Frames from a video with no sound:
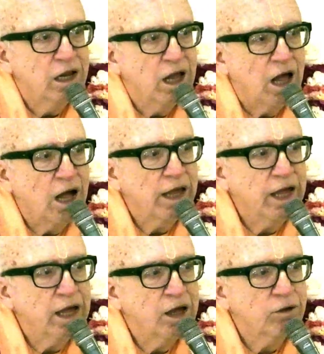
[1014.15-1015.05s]
I
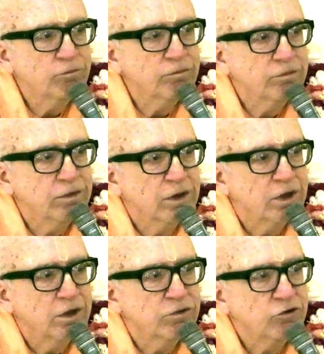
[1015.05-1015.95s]
am
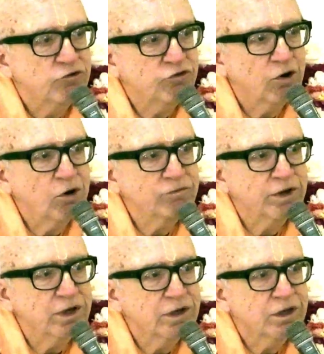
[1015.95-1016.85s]
the
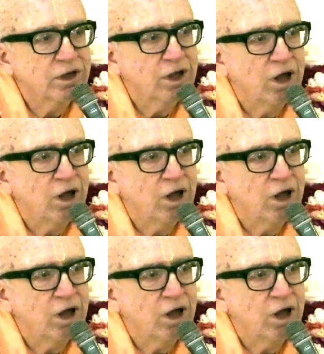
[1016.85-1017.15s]
servant